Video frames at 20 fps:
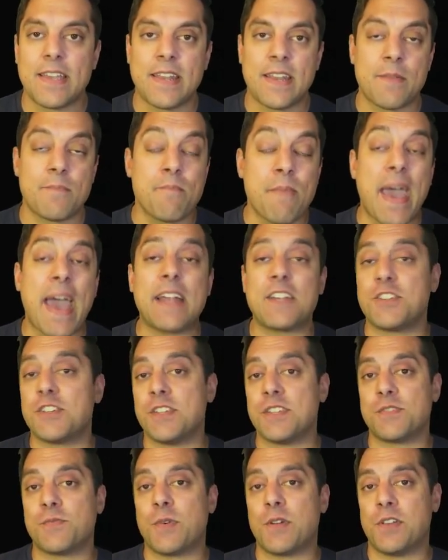and it
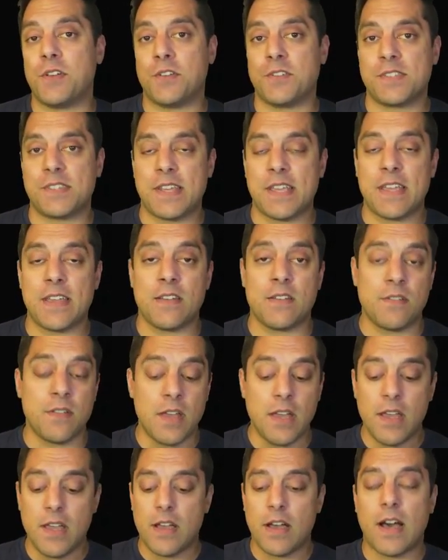matches what you'll see in
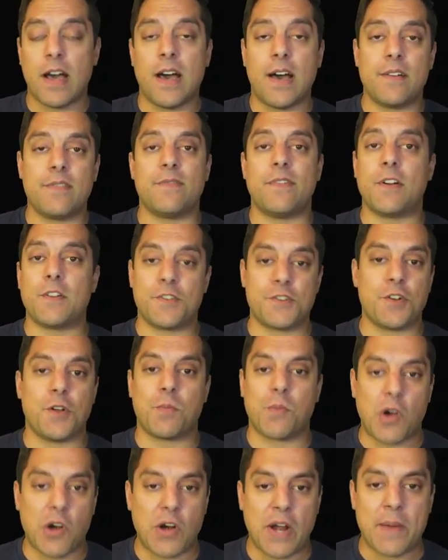uh, functional
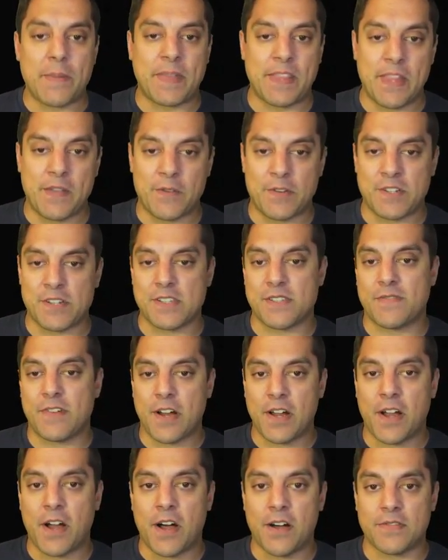programming languages
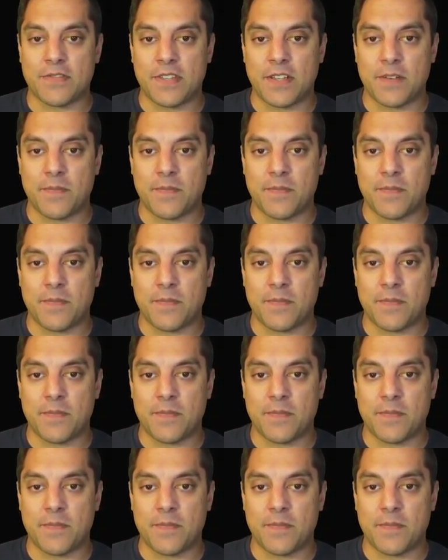very often.